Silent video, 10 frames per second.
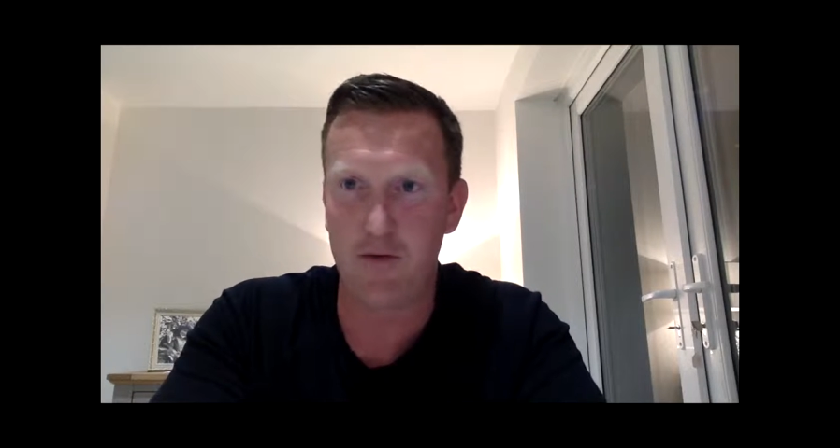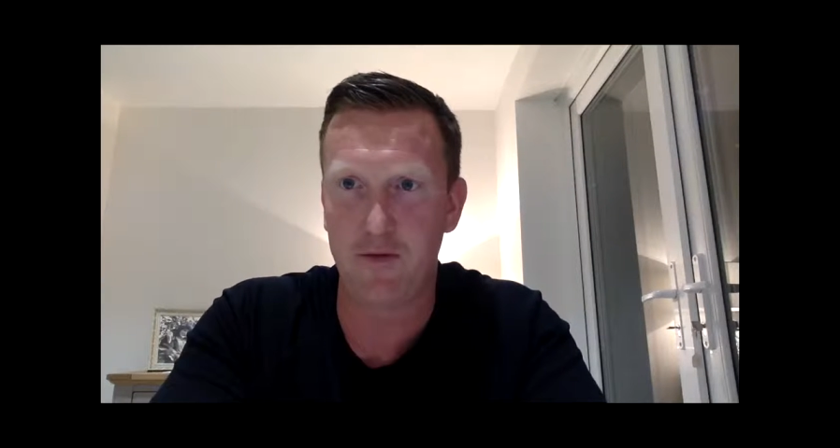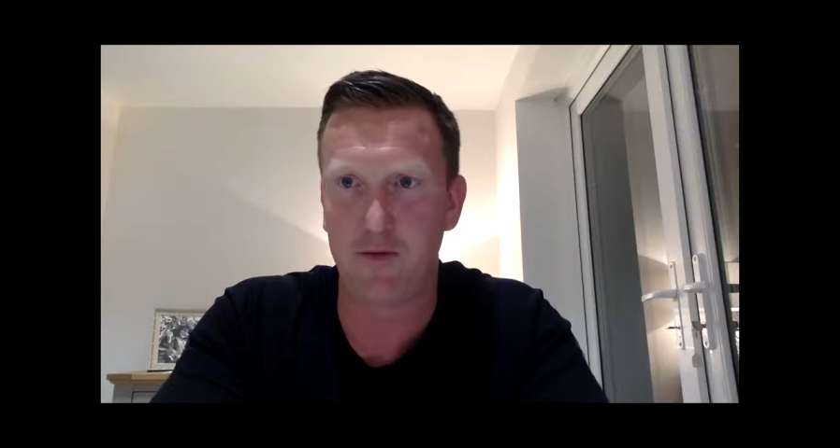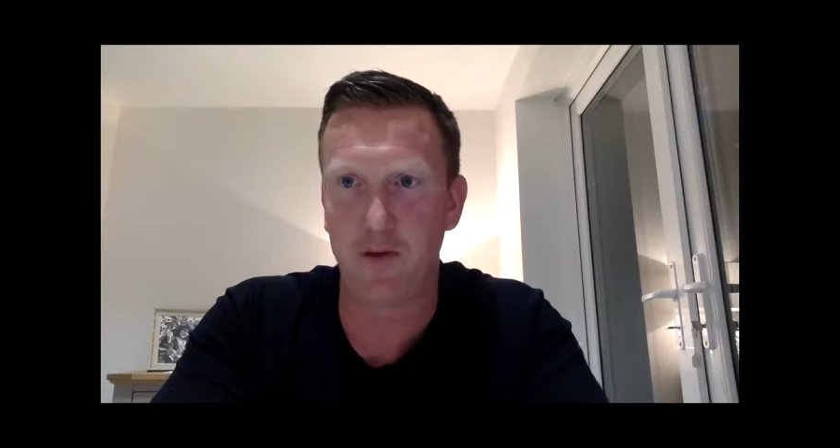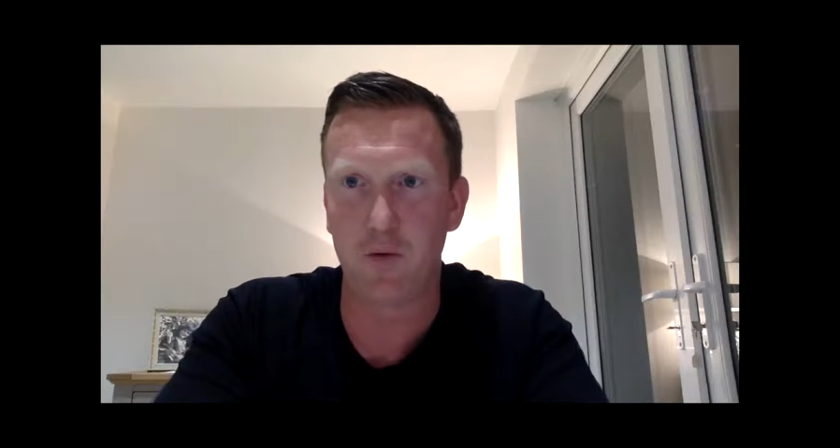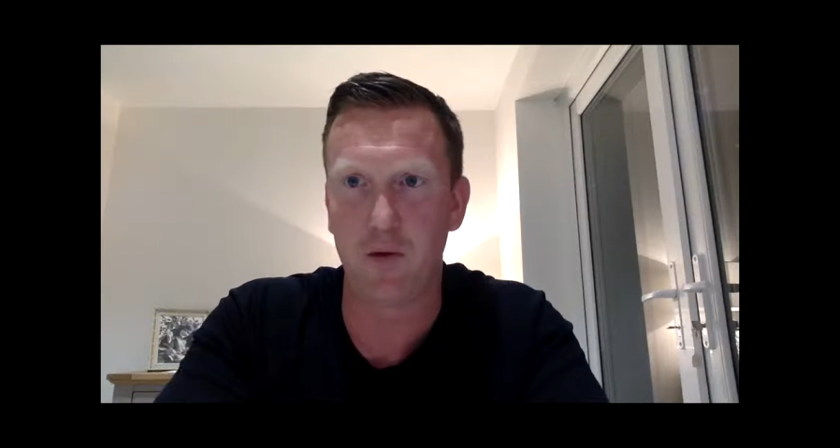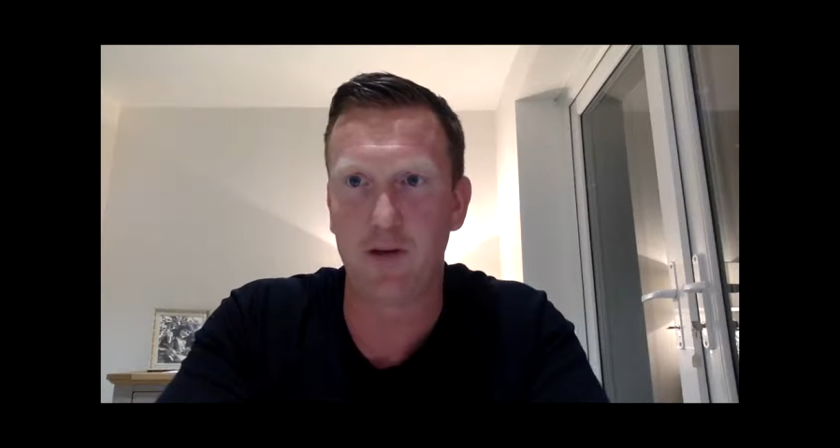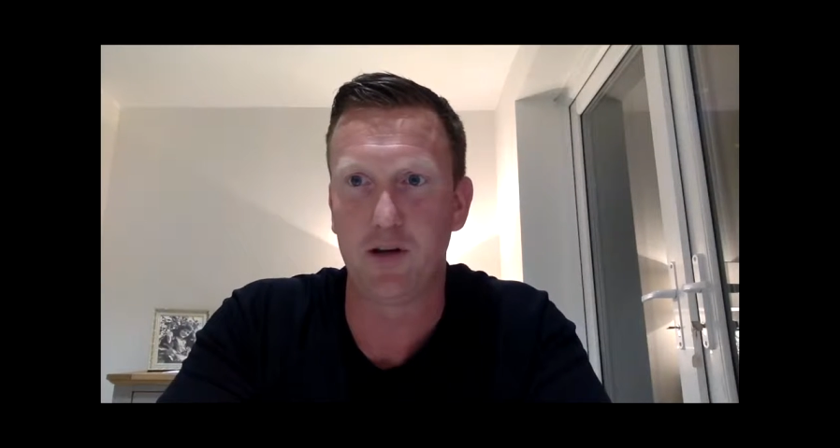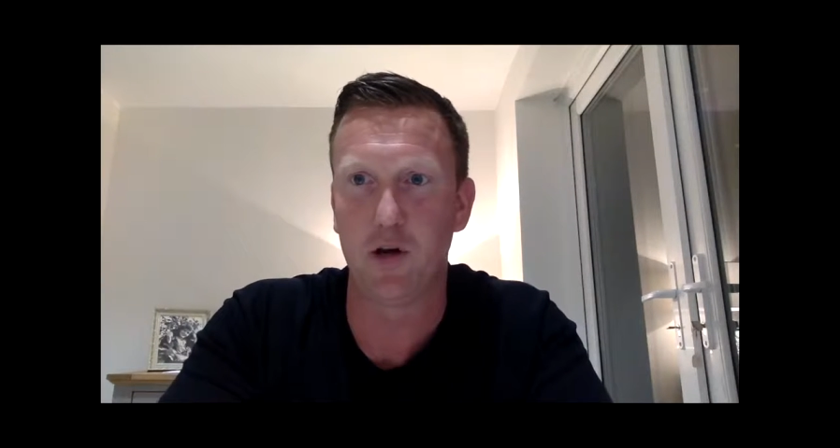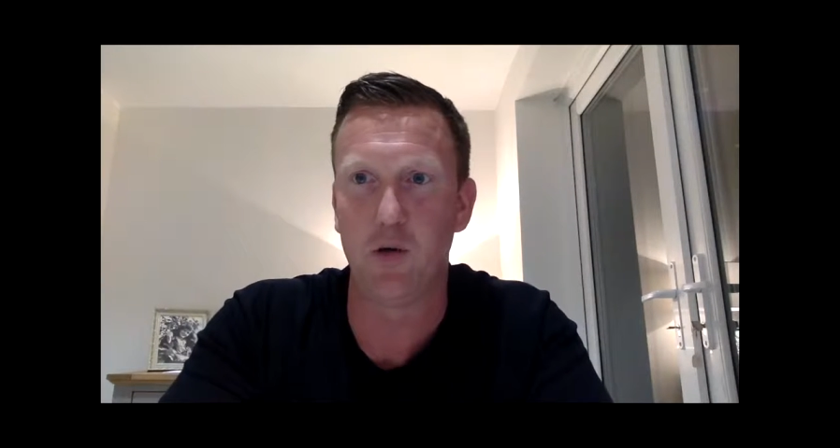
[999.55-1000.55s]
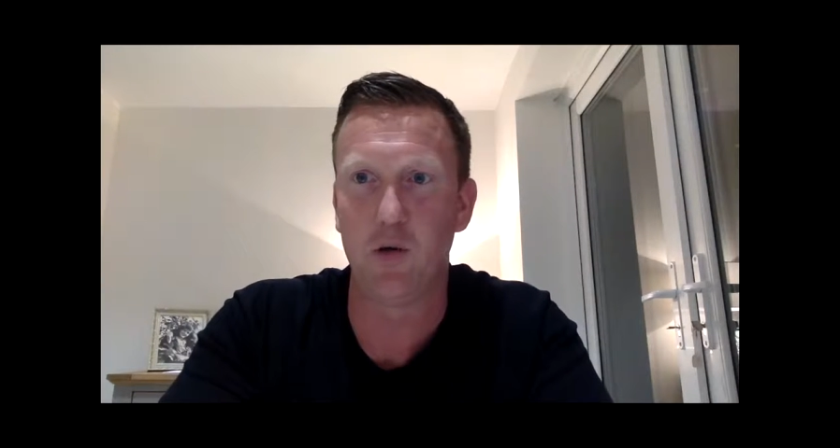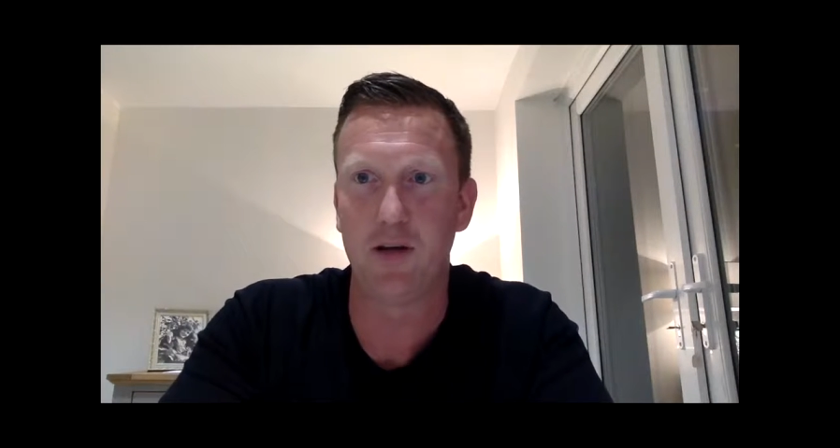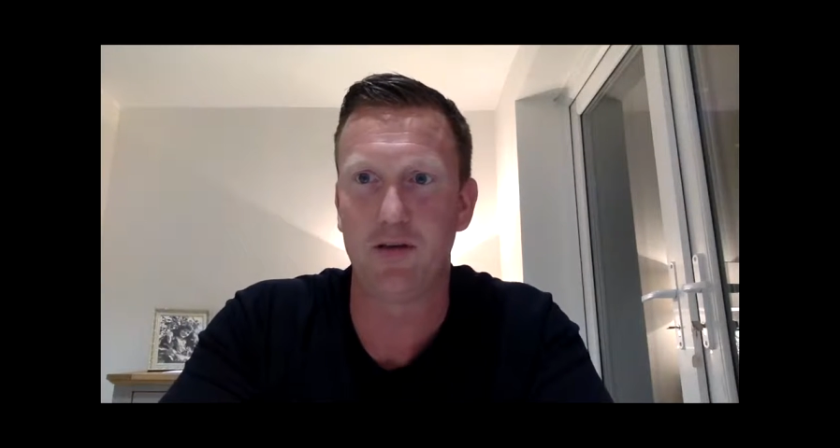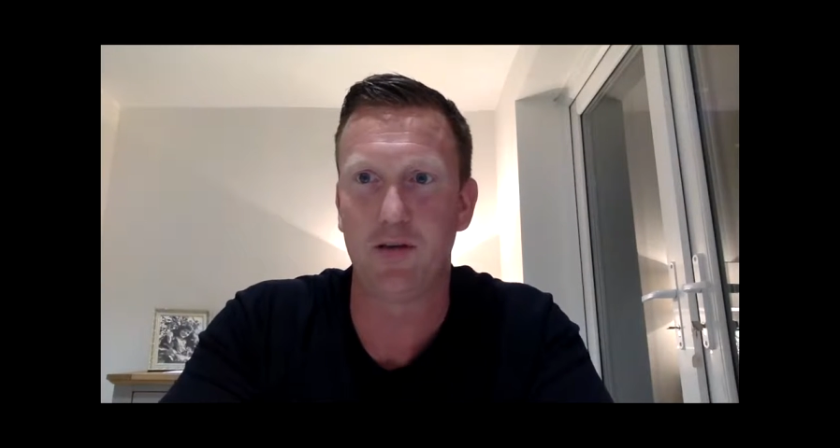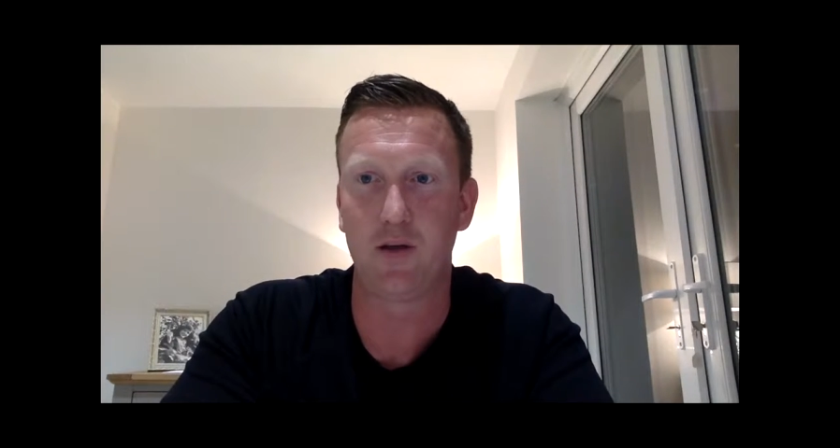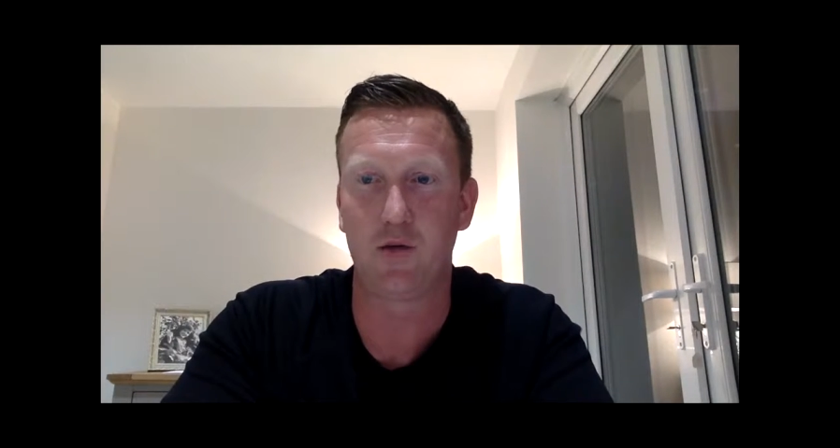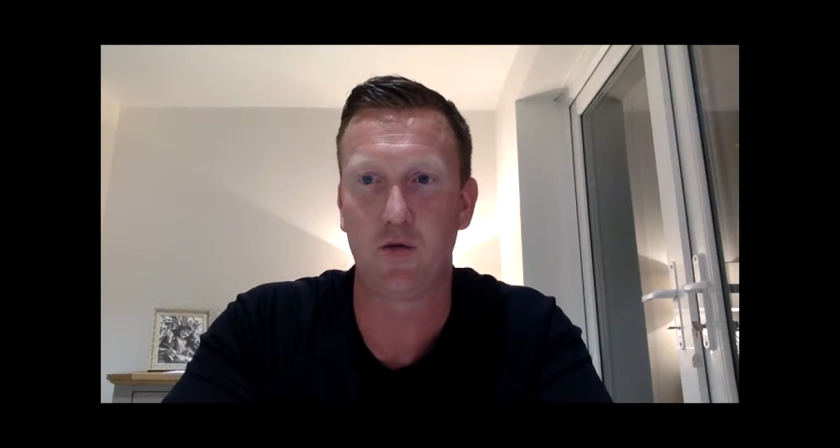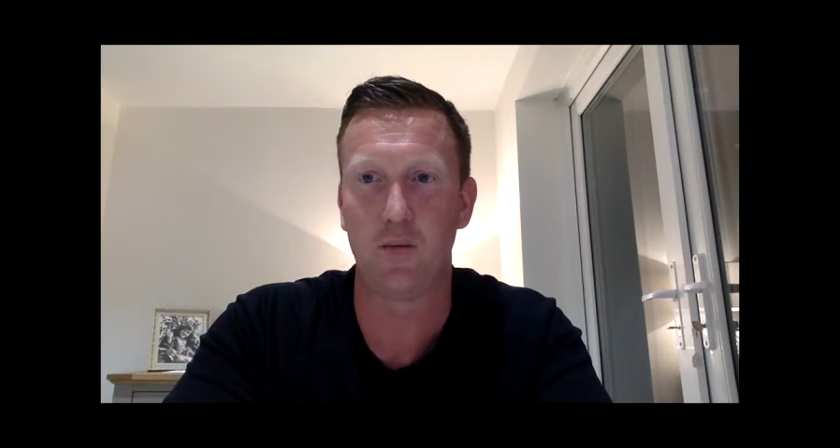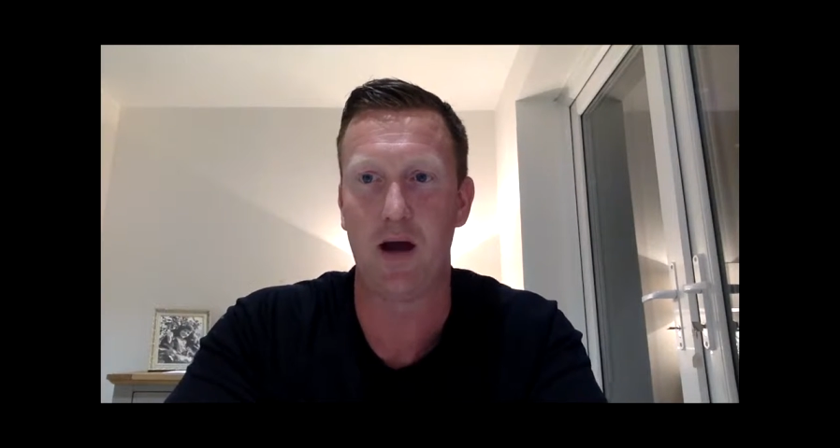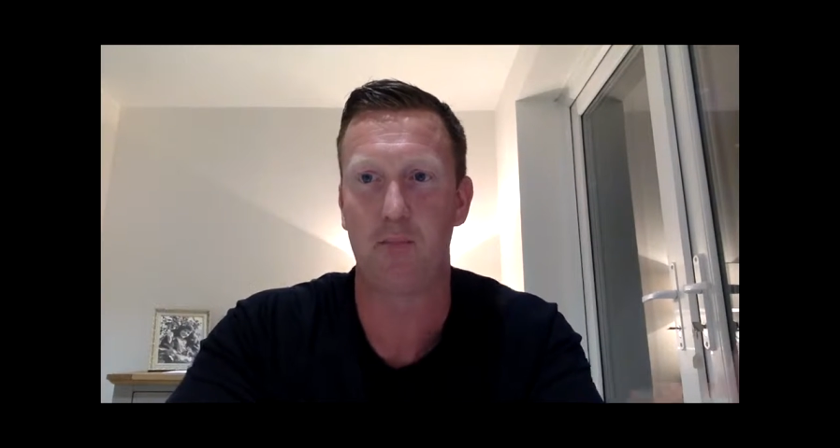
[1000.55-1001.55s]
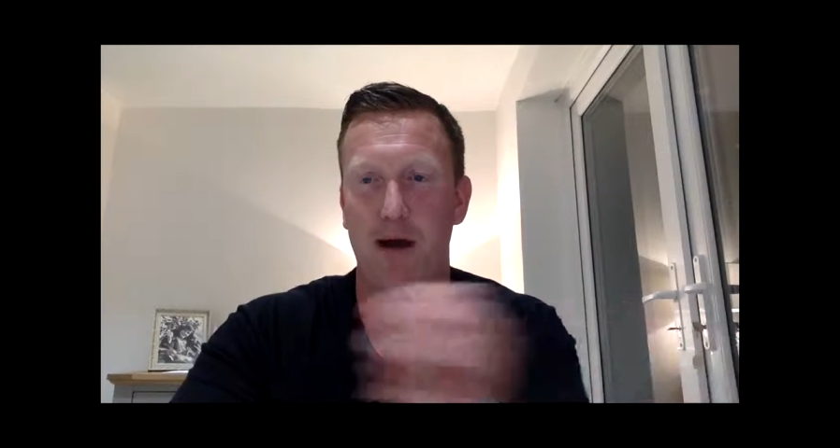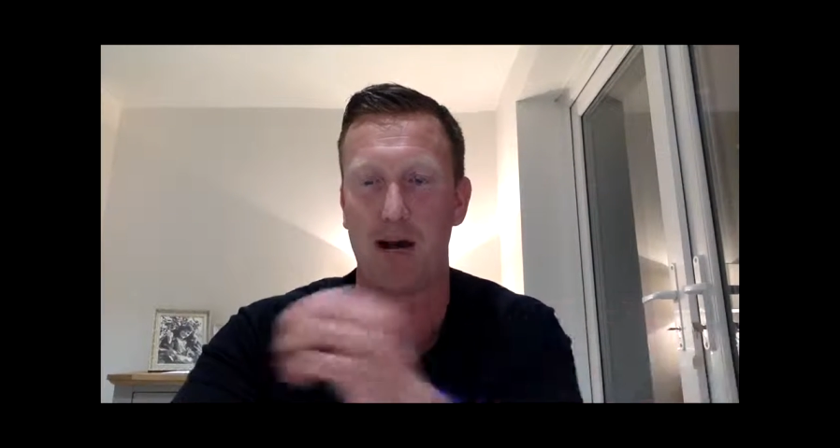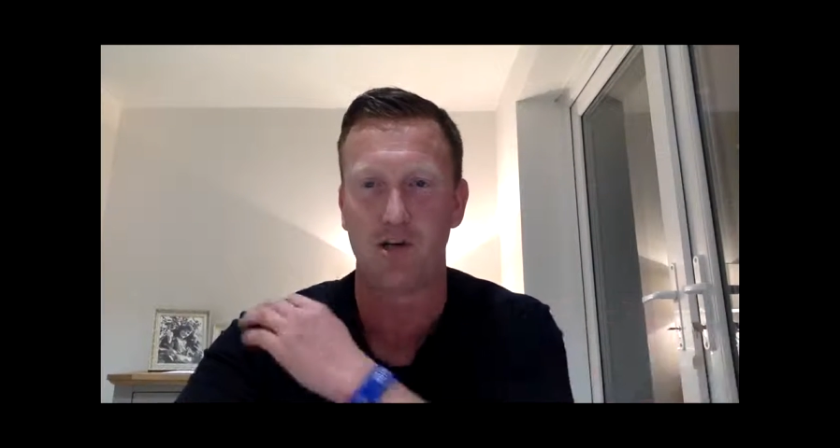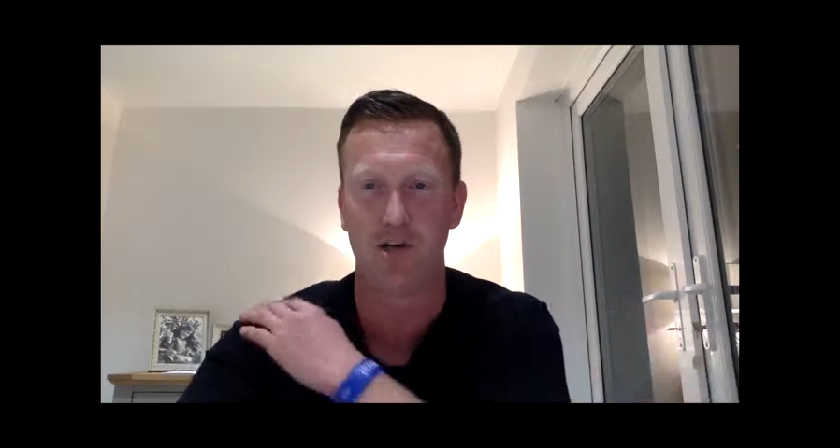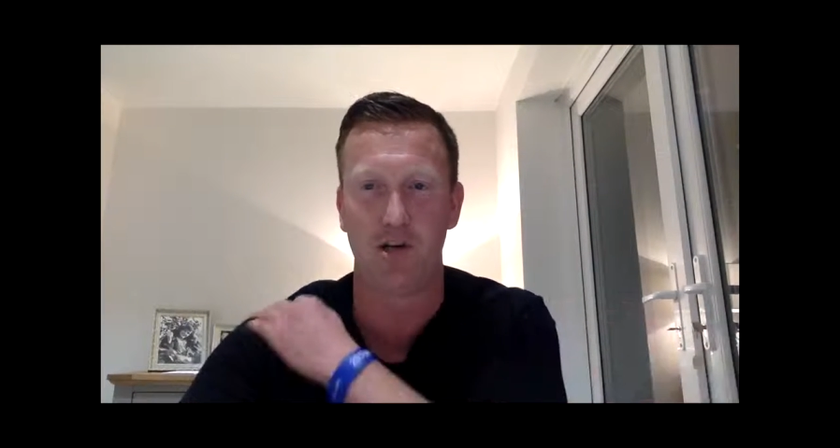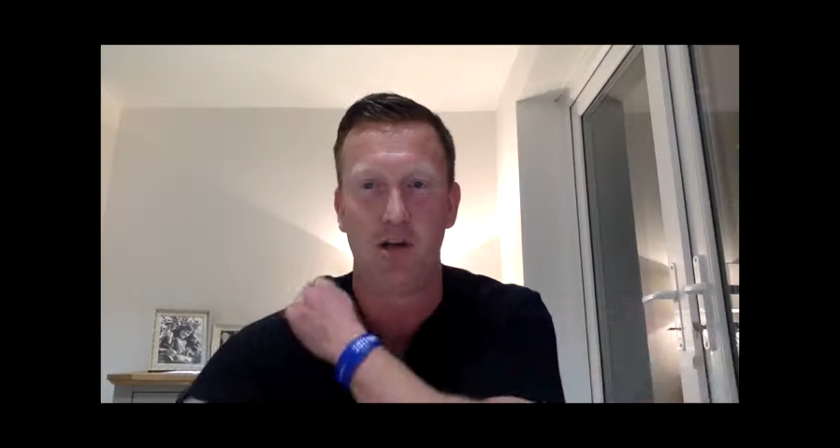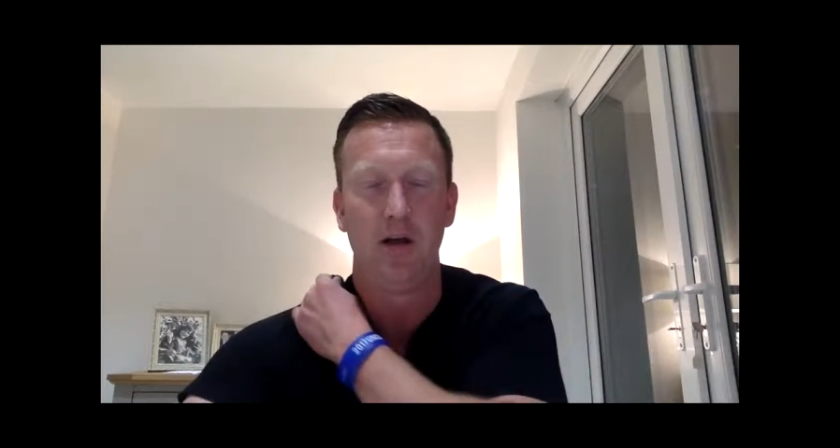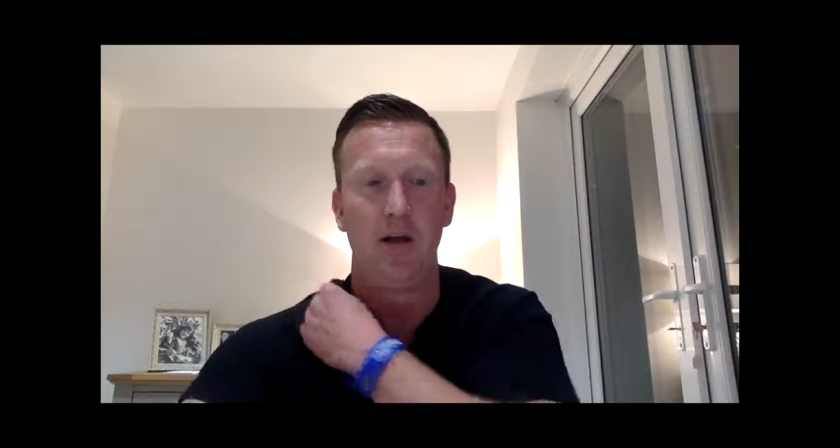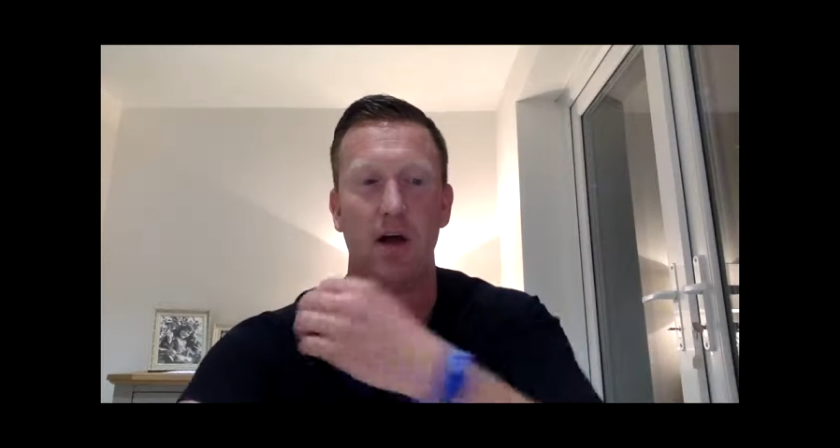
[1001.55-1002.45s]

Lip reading: Everything that we do is from our passion.